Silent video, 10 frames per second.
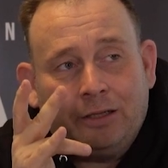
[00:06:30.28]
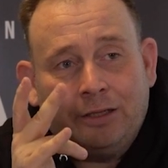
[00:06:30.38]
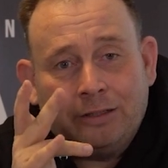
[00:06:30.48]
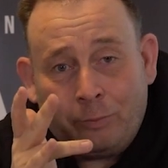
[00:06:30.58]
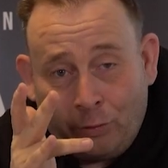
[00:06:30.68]

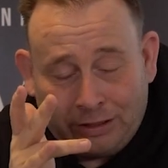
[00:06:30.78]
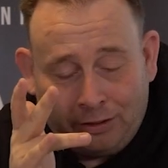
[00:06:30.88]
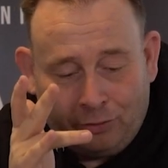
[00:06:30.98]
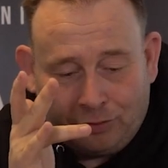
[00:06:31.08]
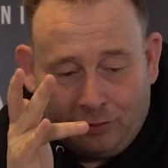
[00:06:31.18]
in the point
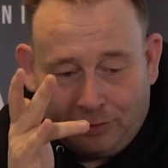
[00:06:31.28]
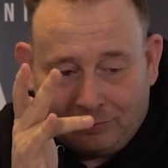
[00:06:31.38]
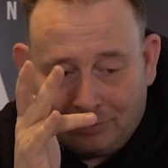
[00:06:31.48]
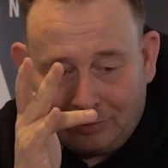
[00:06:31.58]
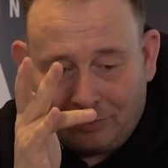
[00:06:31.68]
cloud
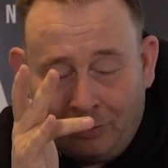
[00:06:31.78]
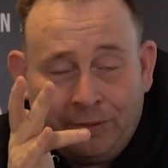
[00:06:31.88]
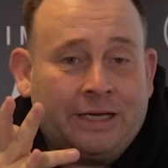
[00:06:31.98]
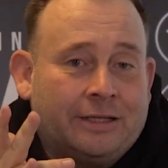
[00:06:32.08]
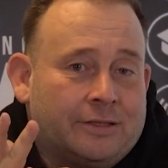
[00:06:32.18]
on
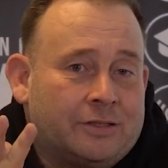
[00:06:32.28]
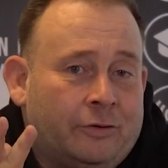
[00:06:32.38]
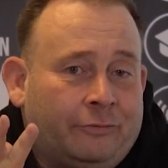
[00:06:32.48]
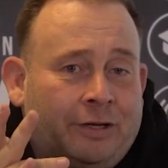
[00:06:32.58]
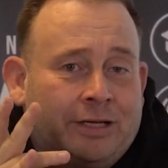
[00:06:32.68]
complicated
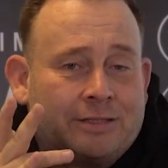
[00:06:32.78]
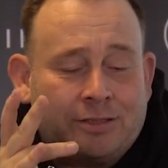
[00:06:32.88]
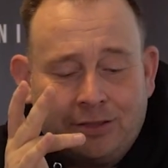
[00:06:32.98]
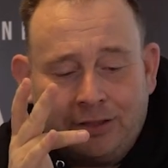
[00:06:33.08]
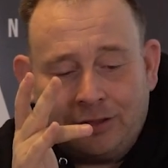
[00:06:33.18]

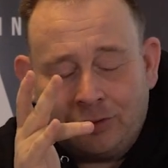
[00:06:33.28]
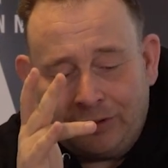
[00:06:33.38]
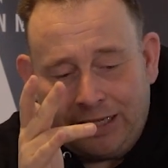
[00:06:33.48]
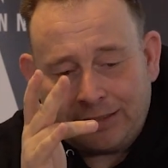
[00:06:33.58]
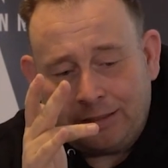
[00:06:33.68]
surface uh,
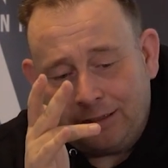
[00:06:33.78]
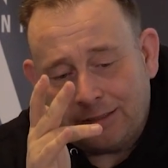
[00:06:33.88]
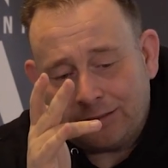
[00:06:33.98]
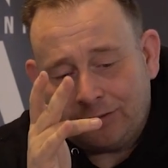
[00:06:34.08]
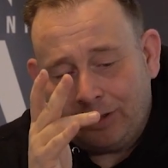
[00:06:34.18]
to S
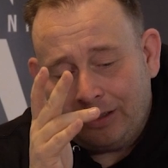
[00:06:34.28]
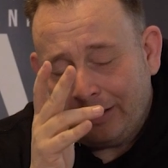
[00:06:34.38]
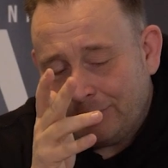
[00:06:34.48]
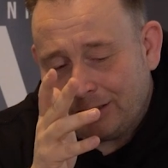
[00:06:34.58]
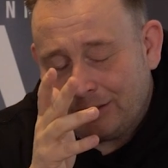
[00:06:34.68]
class. You are a
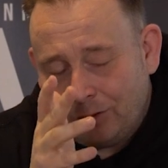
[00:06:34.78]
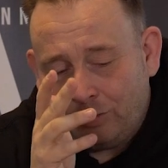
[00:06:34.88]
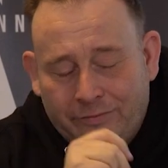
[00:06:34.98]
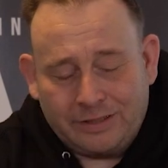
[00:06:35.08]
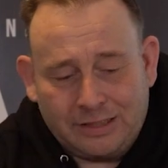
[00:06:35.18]
little bit
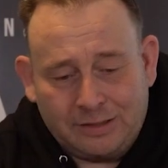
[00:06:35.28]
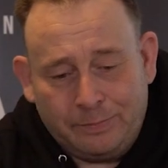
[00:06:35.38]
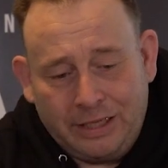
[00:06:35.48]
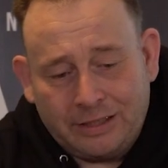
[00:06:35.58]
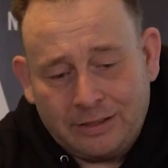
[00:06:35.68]
lower with the
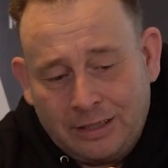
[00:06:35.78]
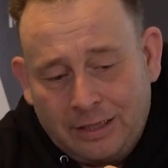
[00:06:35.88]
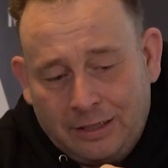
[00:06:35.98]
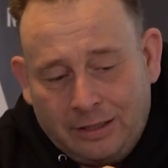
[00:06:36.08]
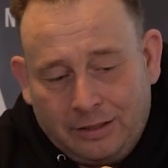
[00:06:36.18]
speed.
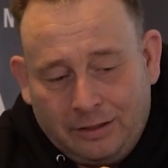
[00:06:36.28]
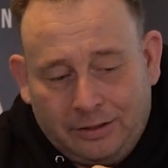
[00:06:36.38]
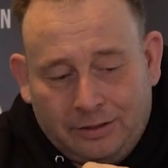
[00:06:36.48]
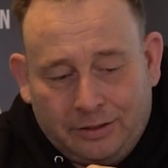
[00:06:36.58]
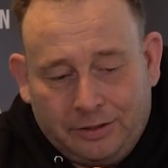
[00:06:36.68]

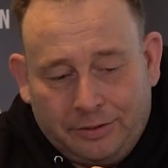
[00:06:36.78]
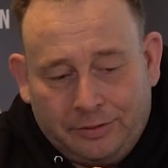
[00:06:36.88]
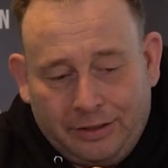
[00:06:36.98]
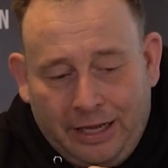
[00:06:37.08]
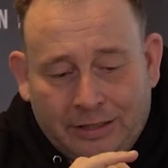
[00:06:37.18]

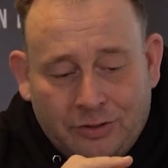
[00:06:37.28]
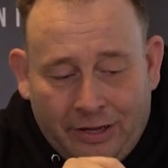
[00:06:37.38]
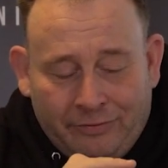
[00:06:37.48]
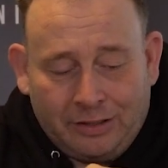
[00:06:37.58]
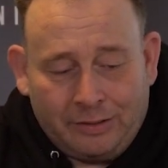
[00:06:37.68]
Uh, and you
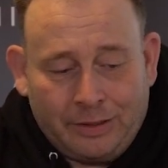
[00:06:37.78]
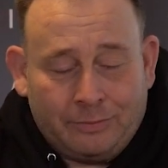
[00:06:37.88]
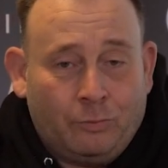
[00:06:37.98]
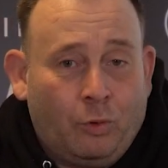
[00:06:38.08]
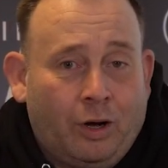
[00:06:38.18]
have a little
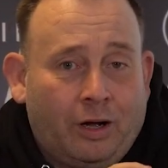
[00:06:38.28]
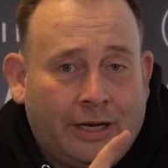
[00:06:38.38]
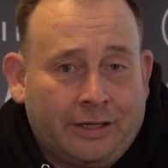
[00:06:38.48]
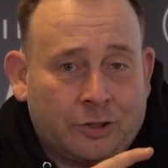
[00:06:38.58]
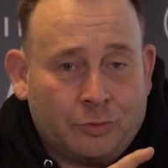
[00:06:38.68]
bit more
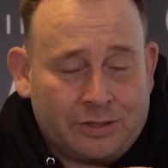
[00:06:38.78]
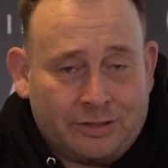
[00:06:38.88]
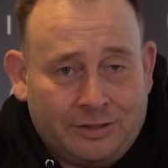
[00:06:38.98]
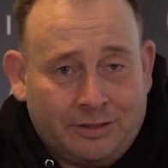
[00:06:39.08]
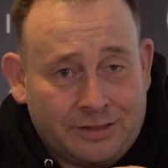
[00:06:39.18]

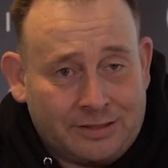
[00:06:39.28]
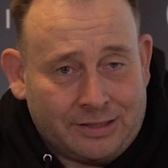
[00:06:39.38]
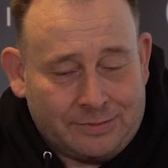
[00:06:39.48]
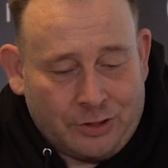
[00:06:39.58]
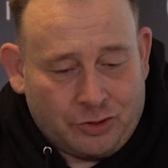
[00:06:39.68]
accuracy in the
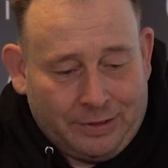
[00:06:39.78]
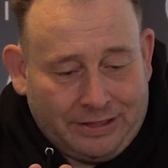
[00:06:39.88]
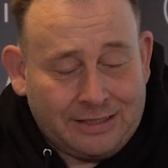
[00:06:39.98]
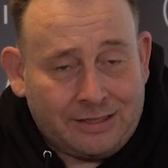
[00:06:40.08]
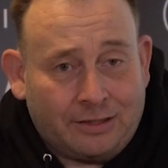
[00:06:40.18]
distance
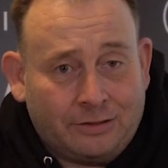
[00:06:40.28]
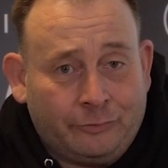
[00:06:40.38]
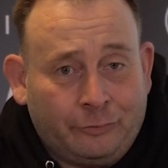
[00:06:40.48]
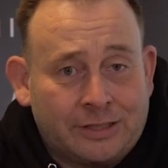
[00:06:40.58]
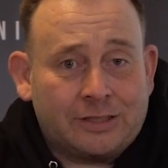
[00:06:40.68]
measurement. That's are the
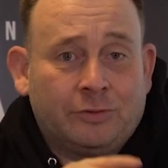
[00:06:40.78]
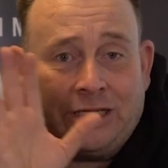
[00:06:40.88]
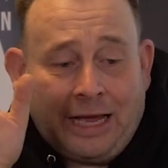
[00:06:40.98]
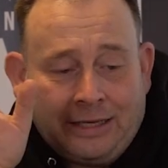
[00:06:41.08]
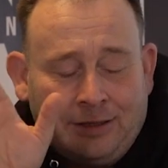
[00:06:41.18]
difference to
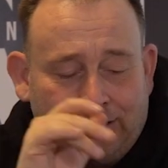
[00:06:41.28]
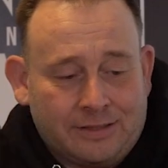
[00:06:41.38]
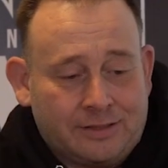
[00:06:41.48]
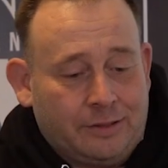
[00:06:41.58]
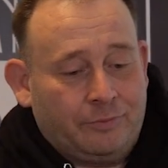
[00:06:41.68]
the high class
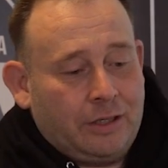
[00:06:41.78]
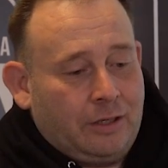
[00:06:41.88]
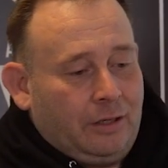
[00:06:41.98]
system.